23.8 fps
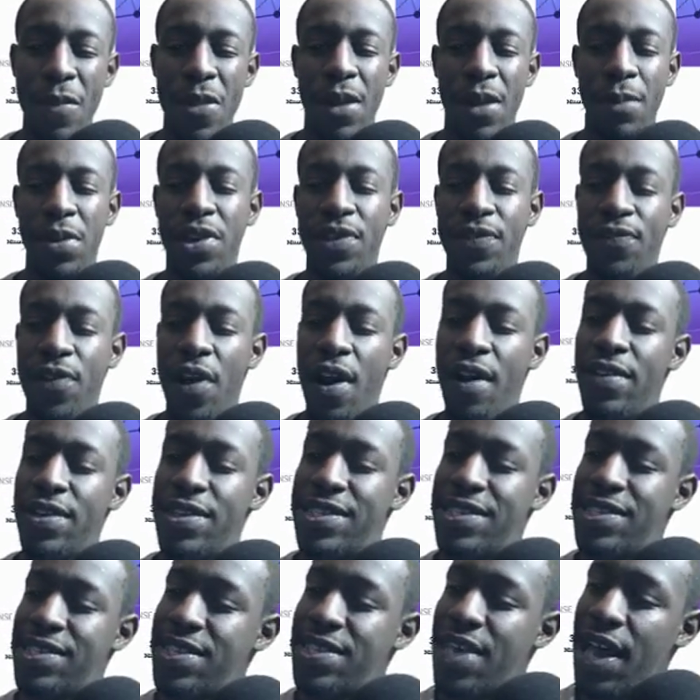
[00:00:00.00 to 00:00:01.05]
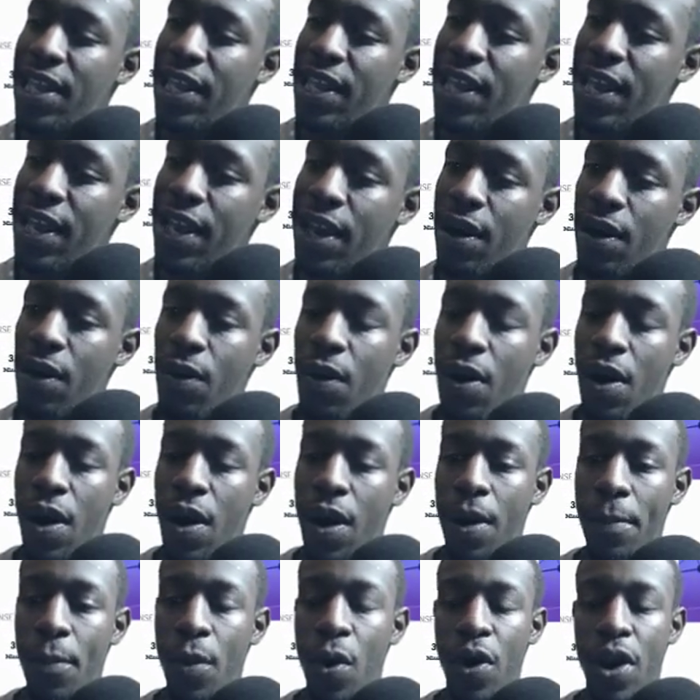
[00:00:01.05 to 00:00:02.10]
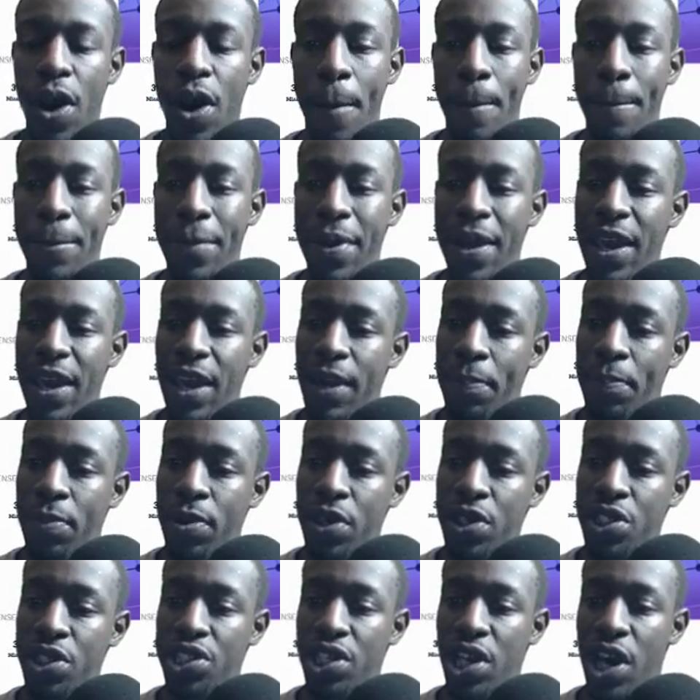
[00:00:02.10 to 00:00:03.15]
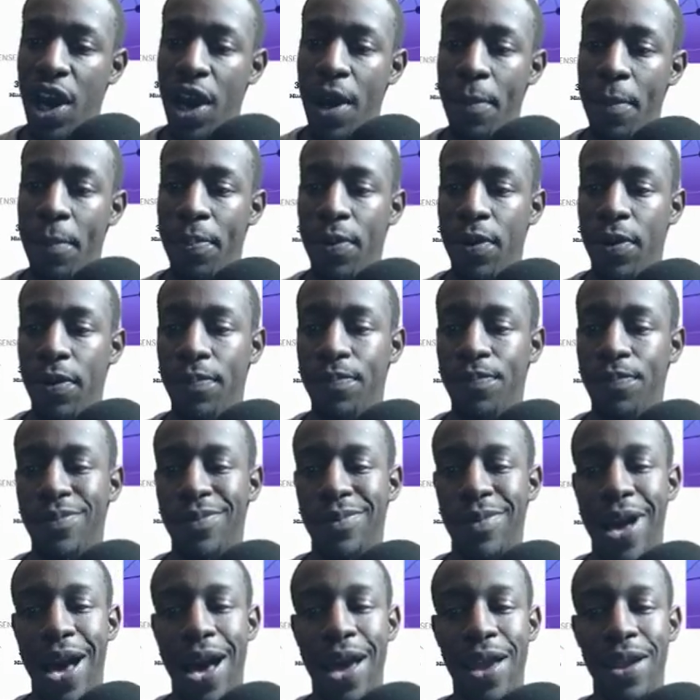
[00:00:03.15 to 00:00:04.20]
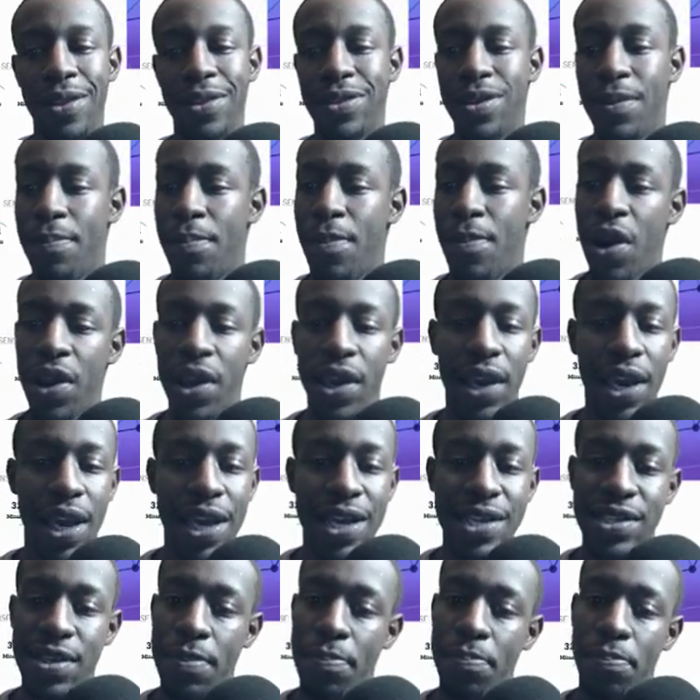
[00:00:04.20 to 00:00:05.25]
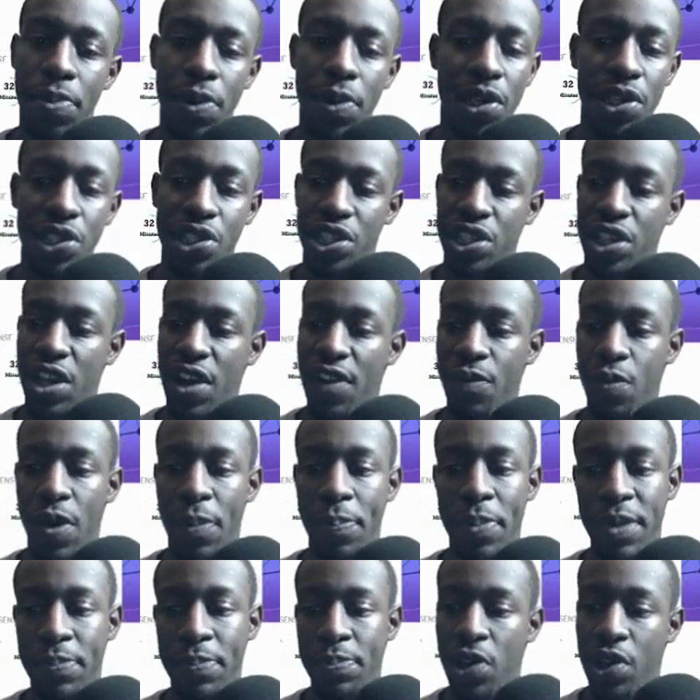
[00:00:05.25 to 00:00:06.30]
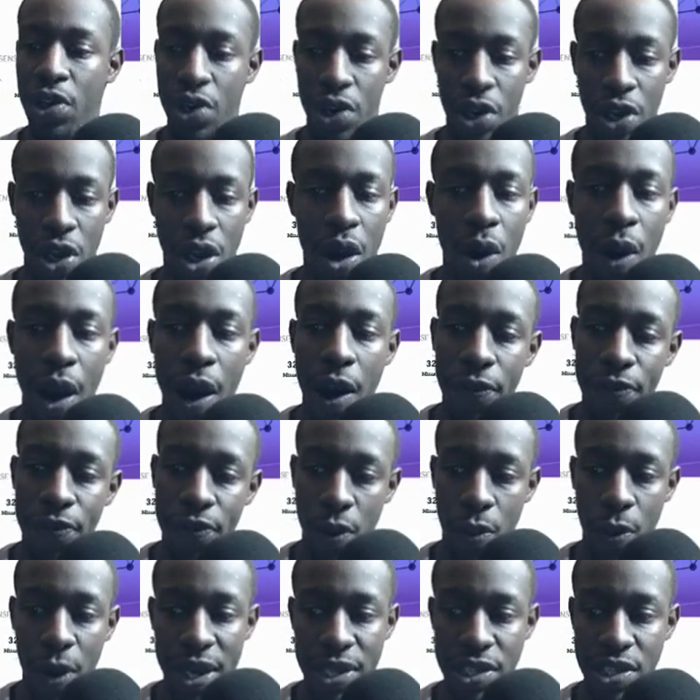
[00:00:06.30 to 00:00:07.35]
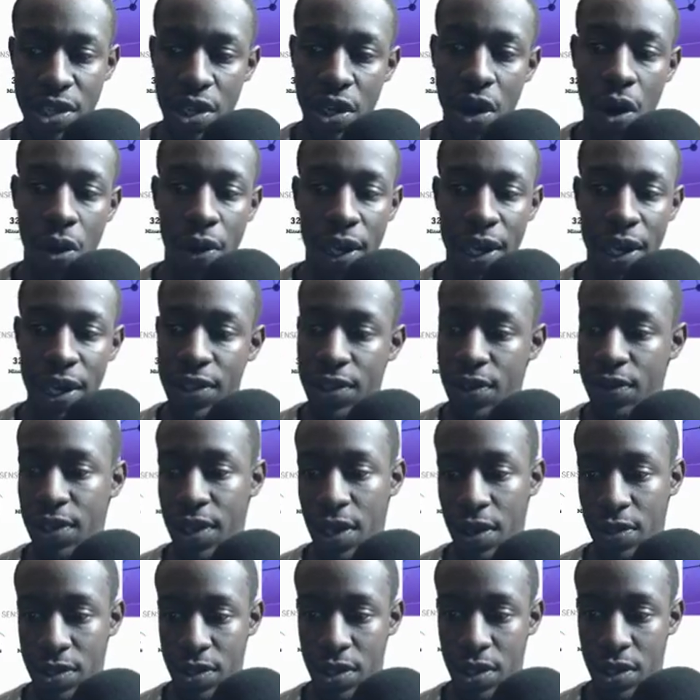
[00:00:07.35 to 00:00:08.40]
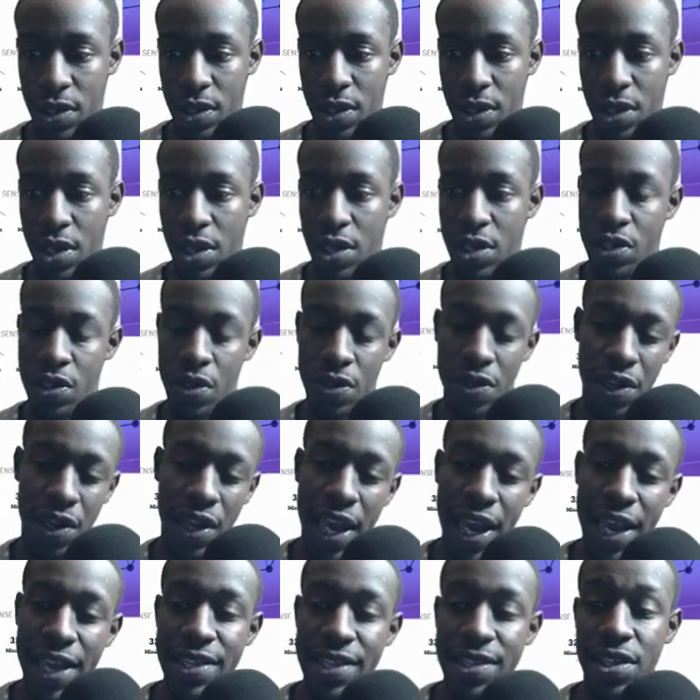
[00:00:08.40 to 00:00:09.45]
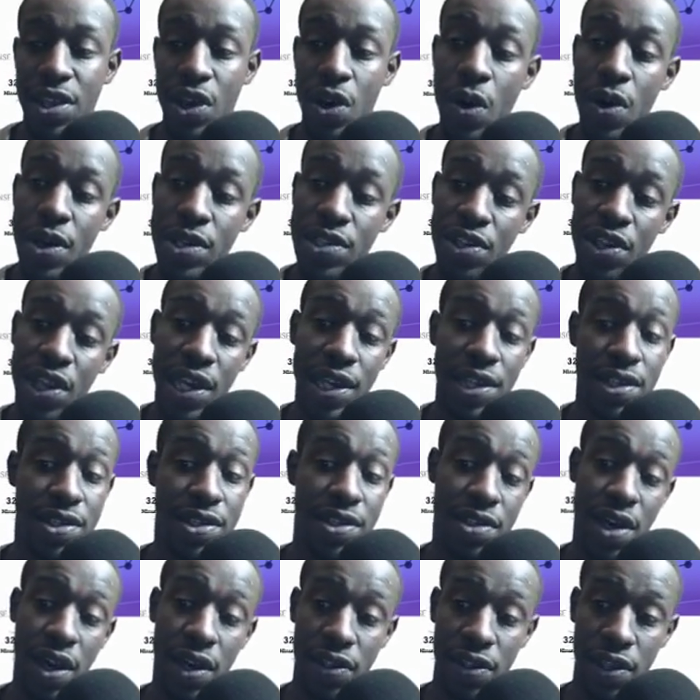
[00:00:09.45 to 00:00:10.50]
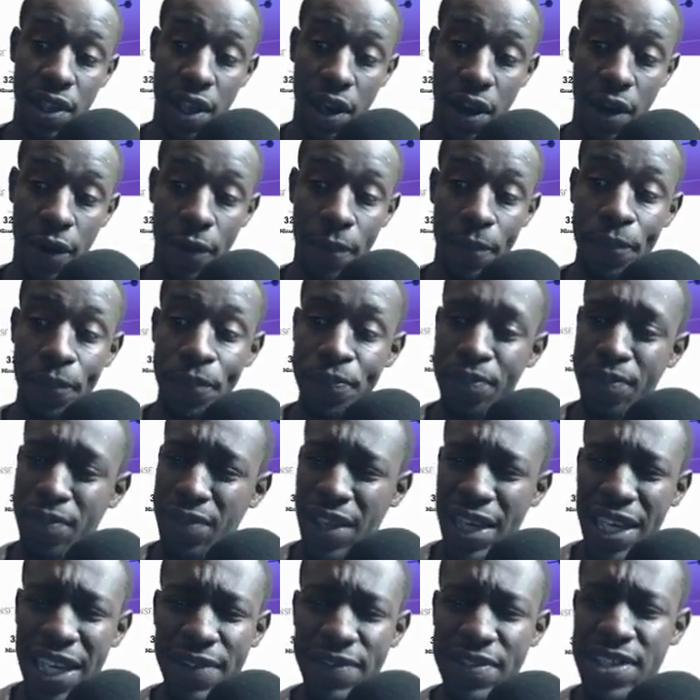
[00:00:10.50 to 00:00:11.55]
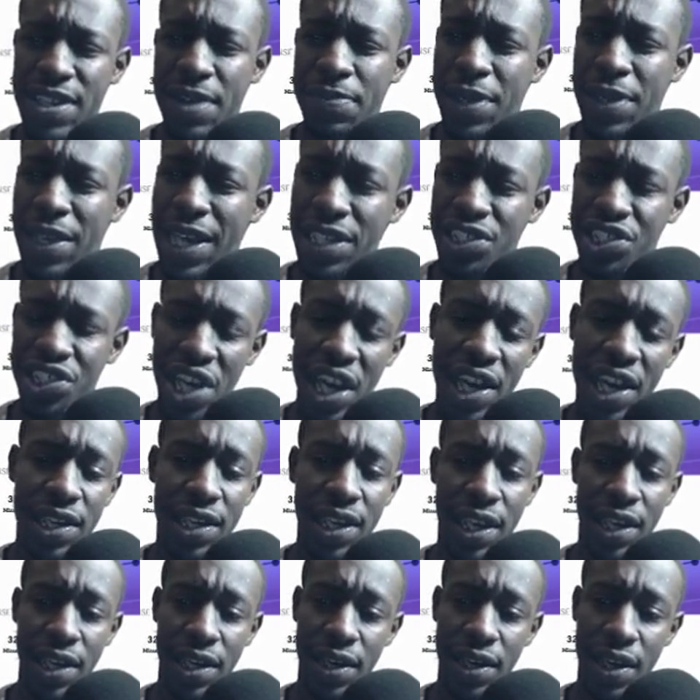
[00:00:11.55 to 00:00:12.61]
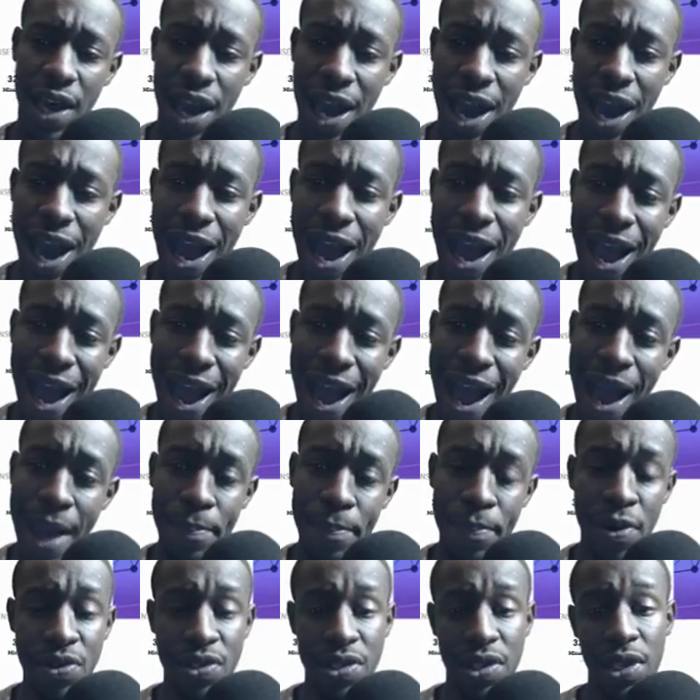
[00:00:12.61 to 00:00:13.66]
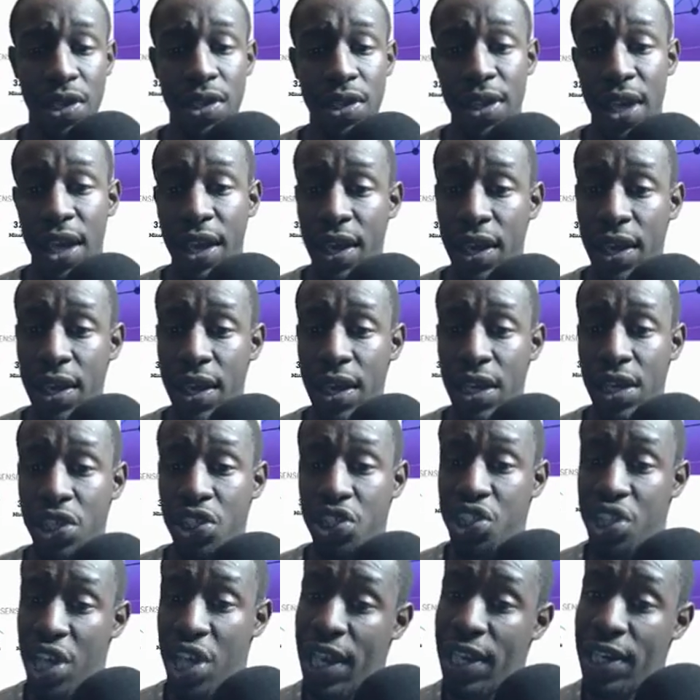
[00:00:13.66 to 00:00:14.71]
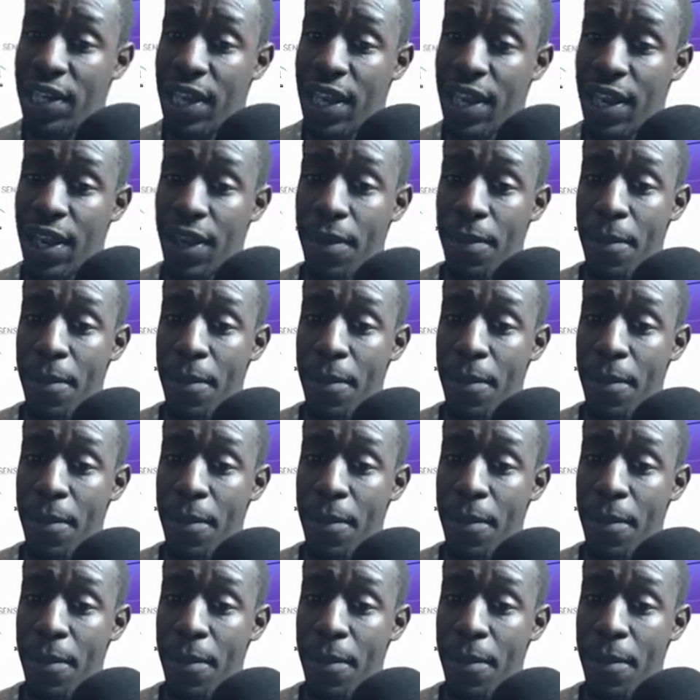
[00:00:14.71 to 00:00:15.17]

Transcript: But as far as selling on a big push up, the market isn't bullish enough where people are going to go out their way to go to Ether Delta. So the coins are getting stuck there. Even something like Chainlink. I personally think Chainlink,